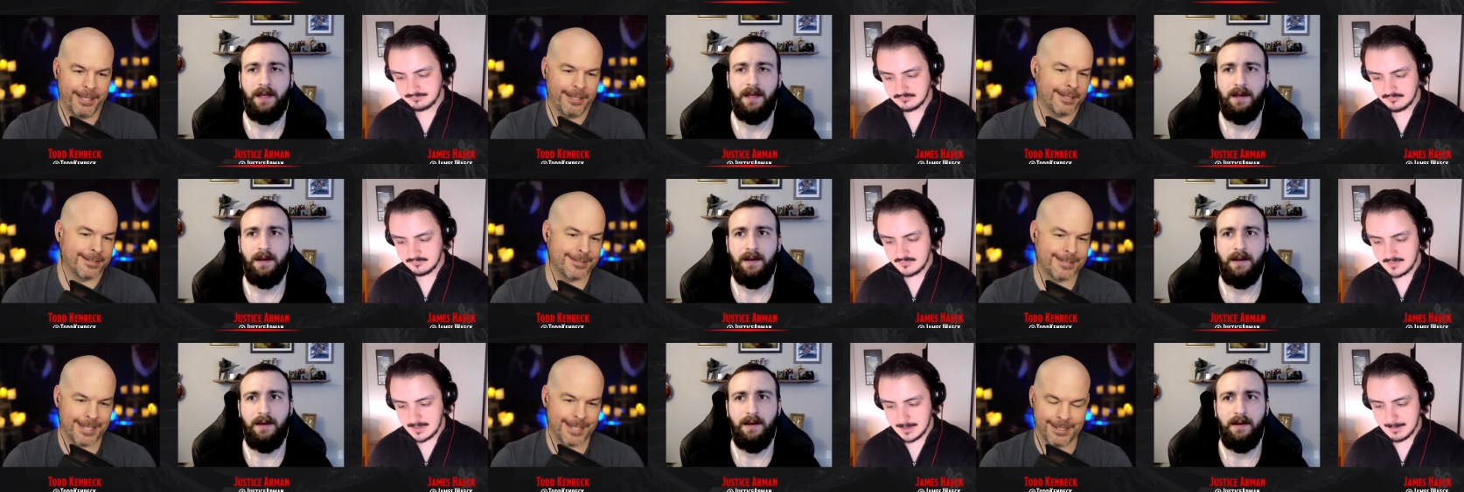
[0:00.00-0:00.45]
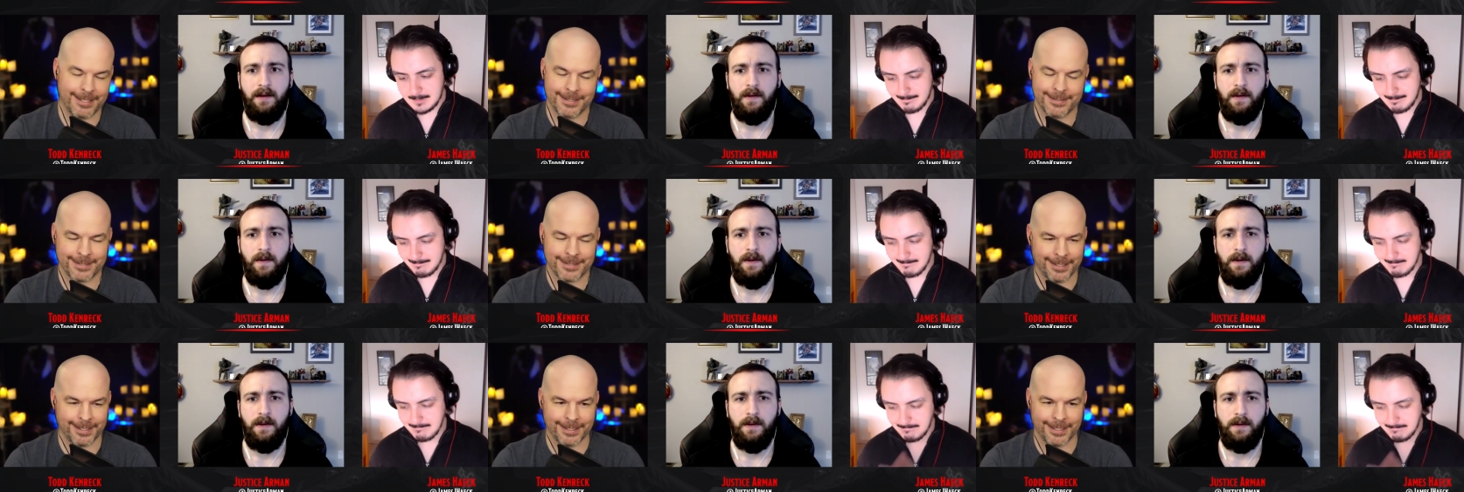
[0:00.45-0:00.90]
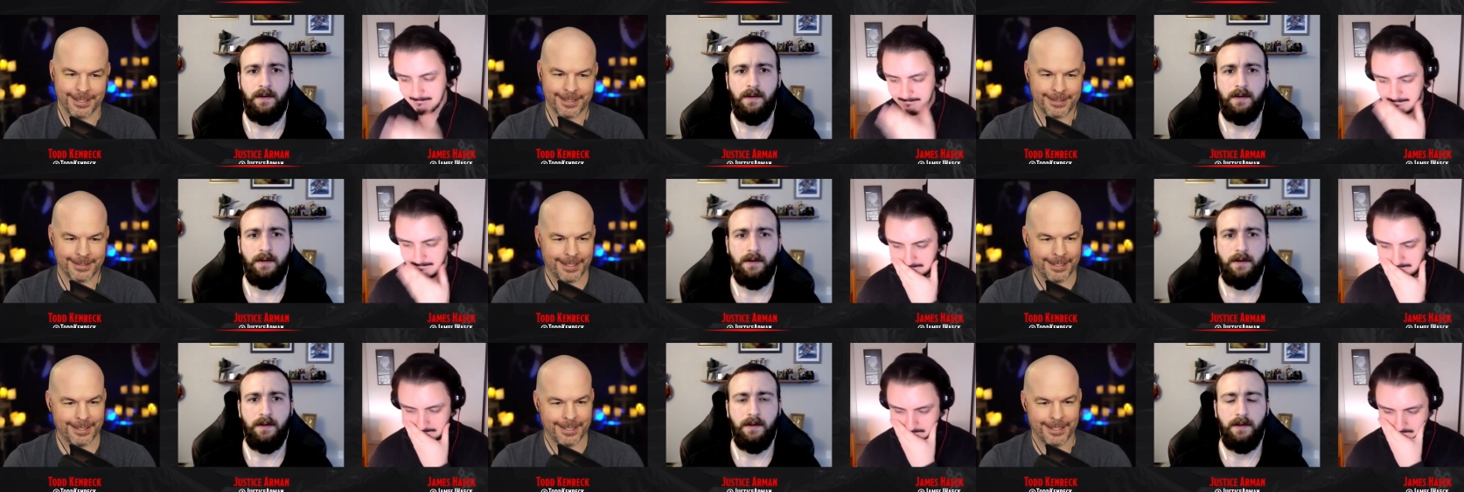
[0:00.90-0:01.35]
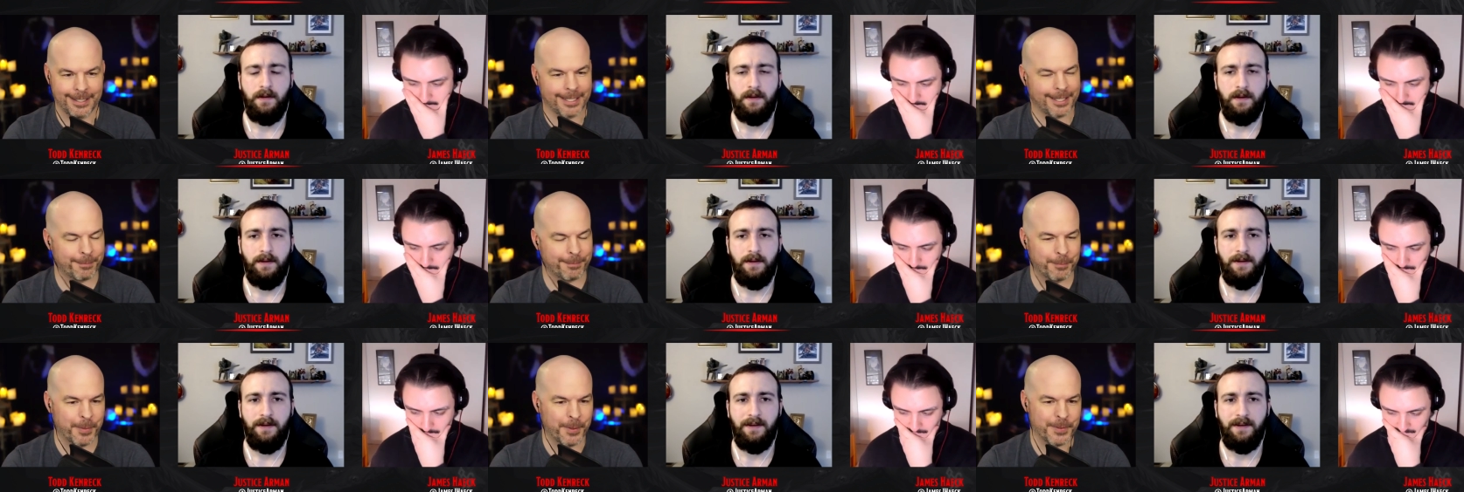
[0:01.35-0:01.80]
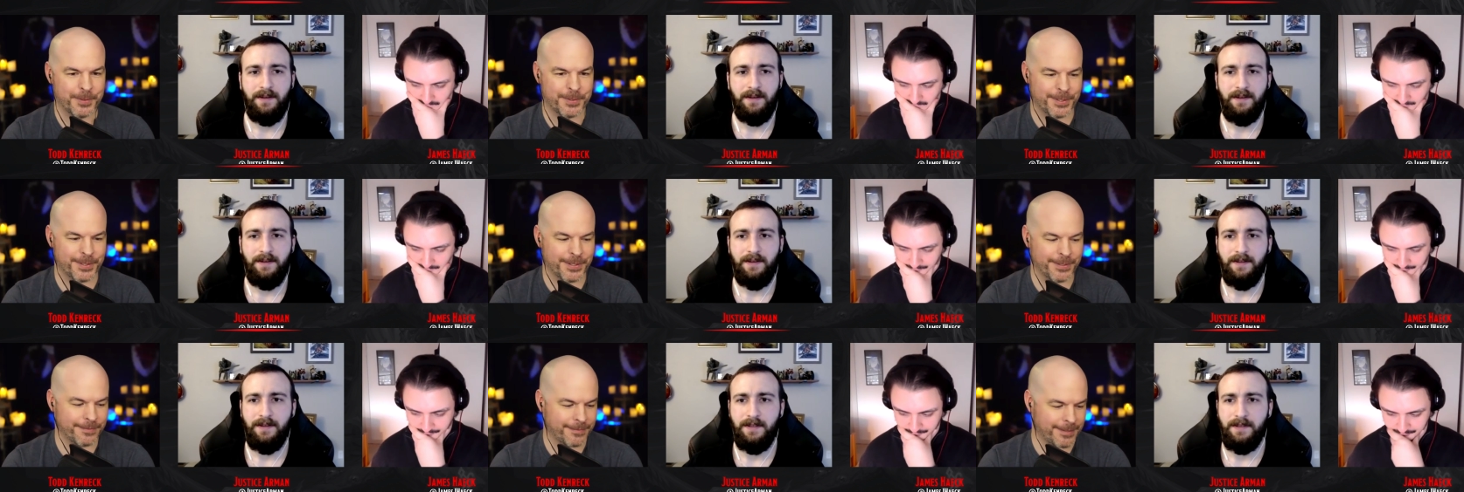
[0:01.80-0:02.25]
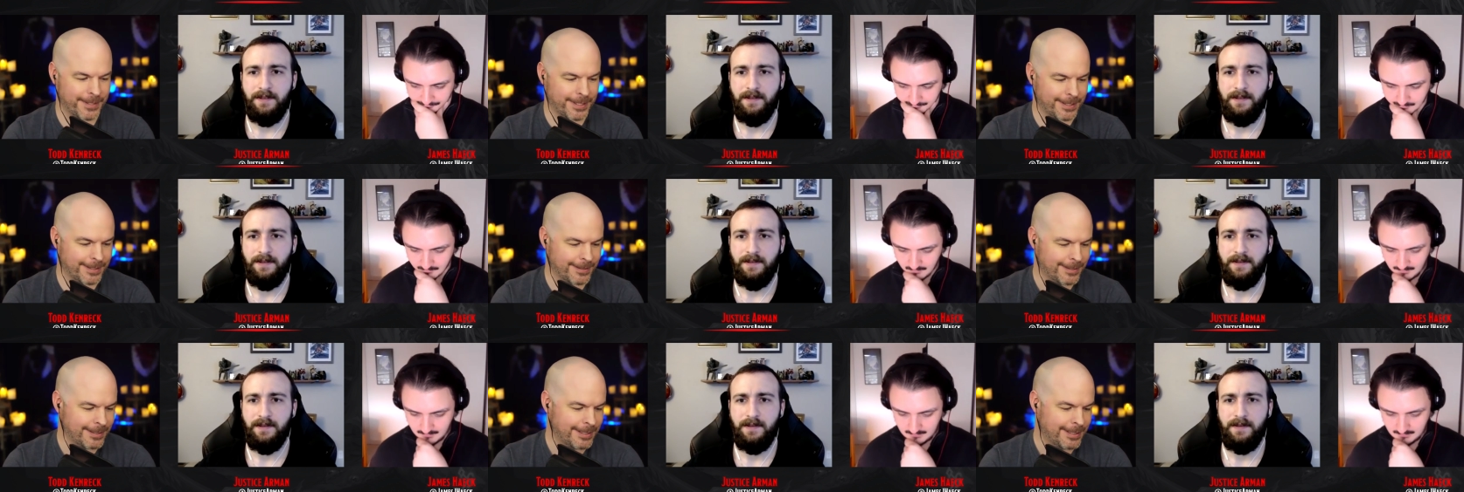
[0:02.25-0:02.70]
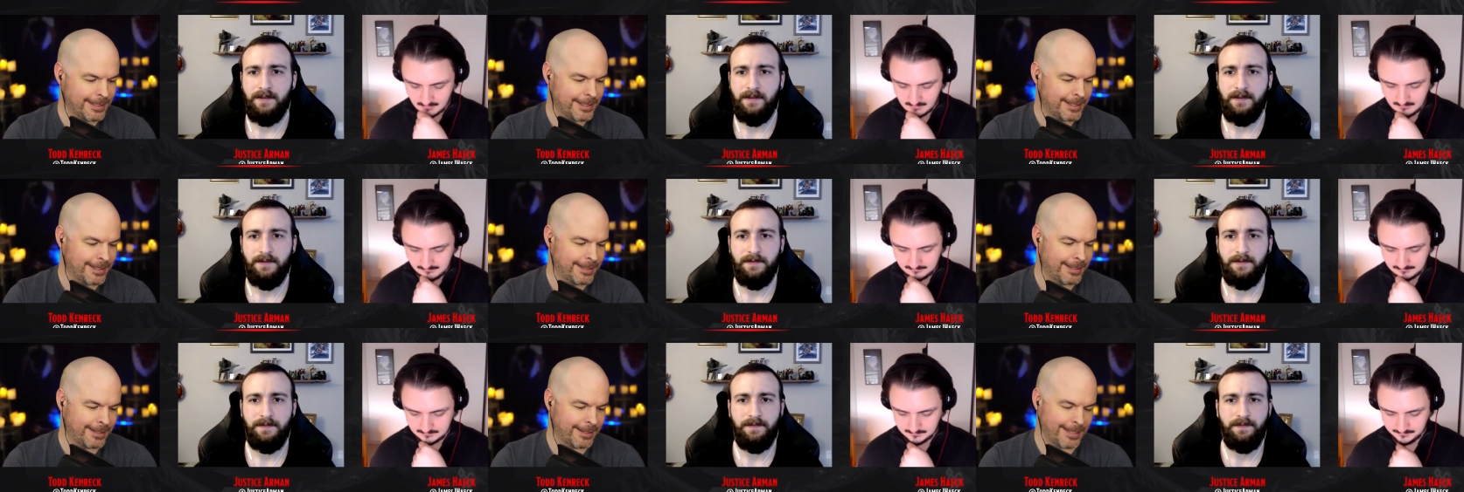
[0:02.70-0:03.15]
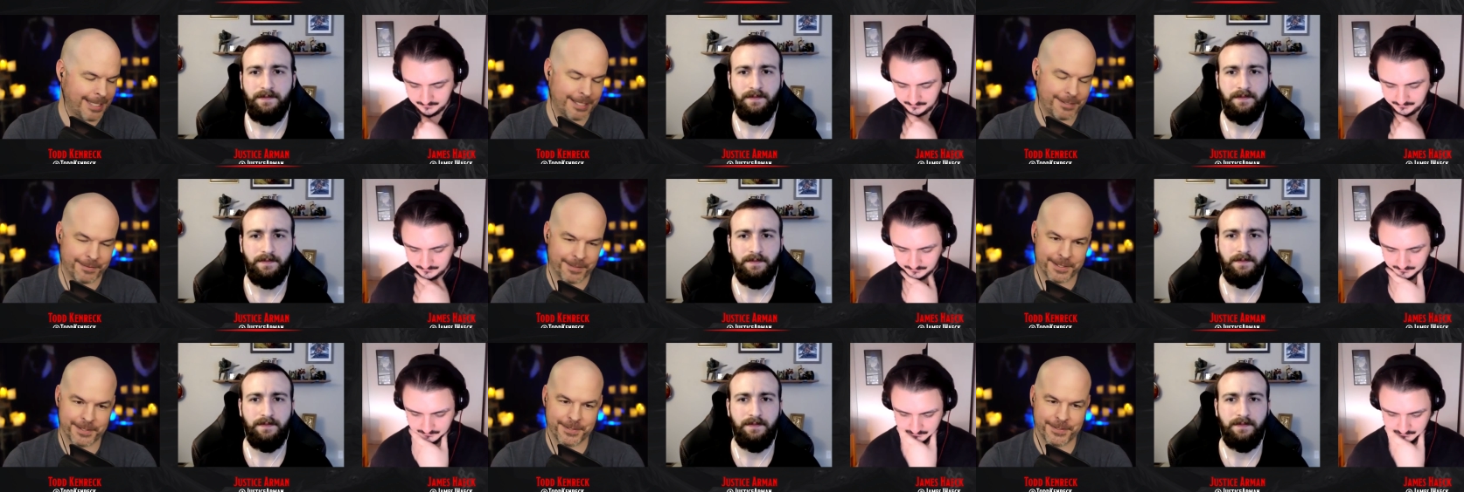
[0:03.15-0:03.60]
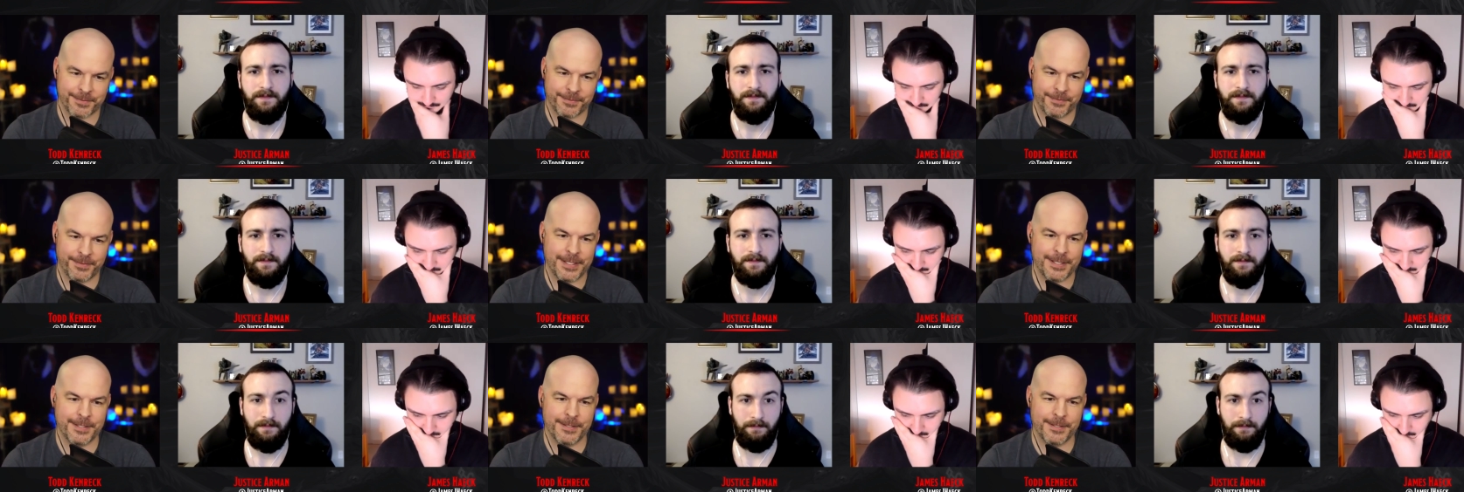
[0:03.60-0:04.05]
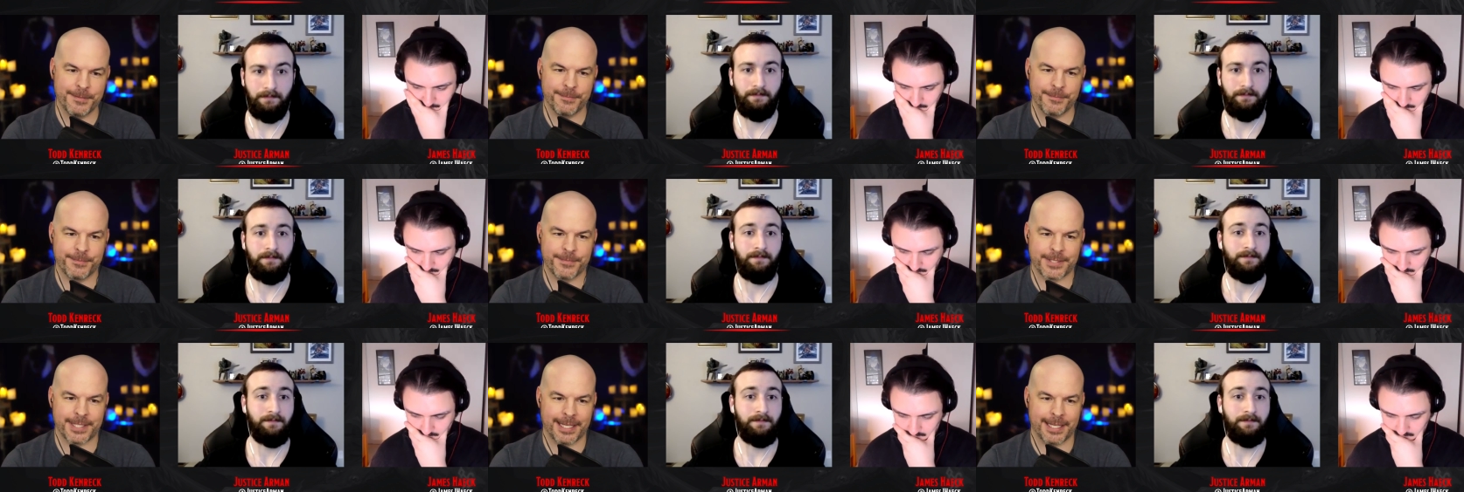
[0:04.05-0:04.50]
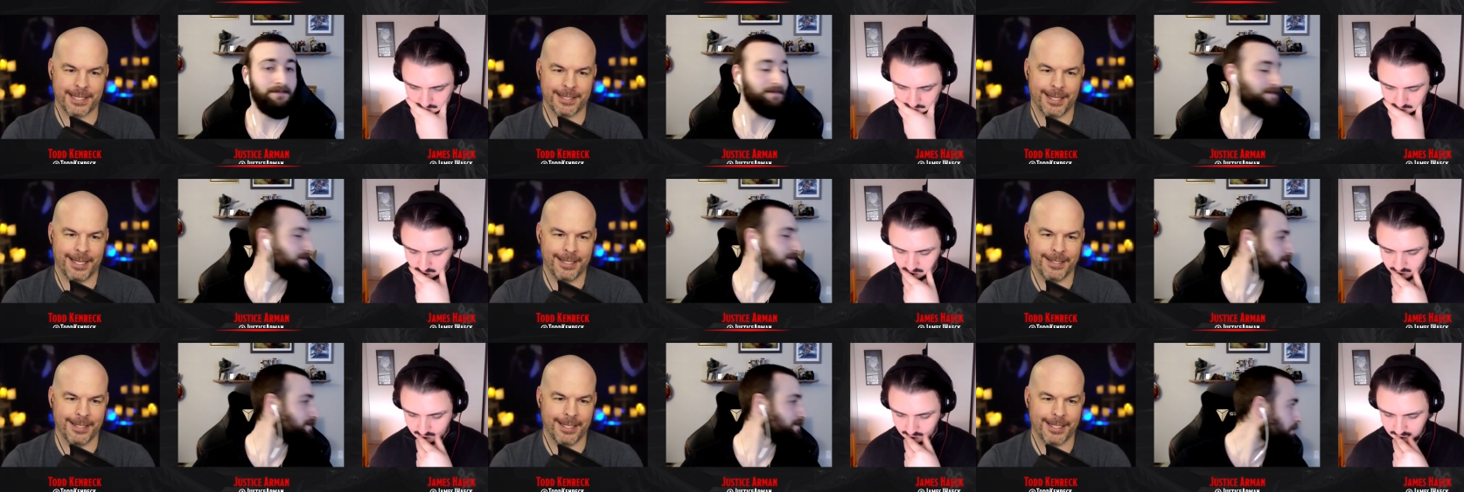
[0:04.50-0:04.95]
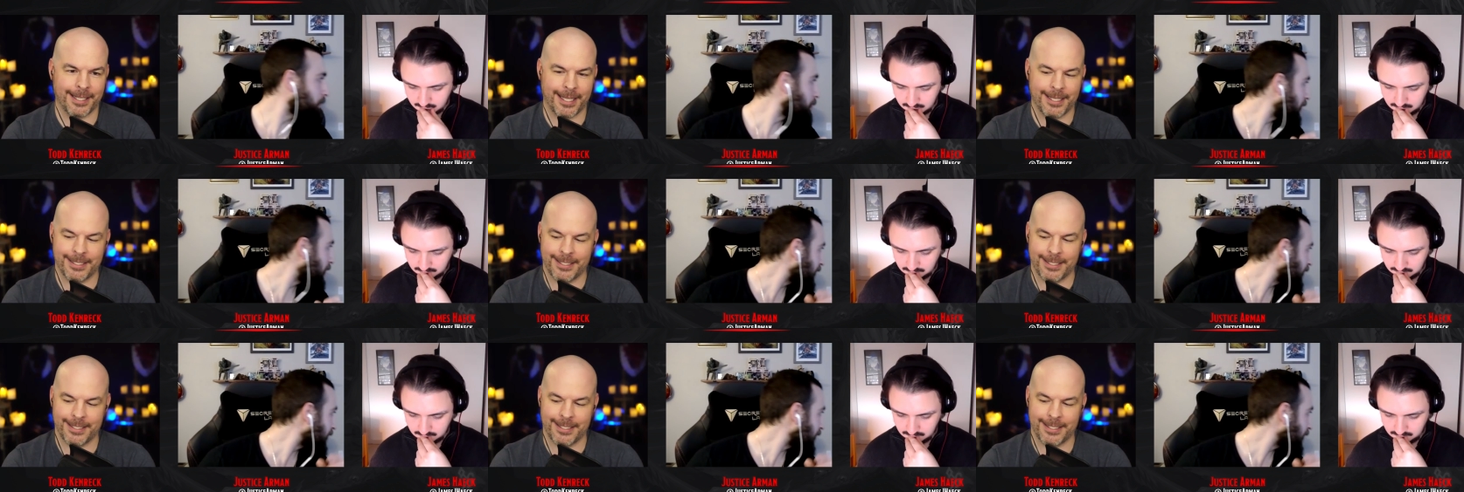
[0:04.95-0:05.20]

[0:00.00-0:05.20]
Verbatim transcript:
Speaker 1: I like Tenet. I like uh, I like most of uh, that director's films. I, I like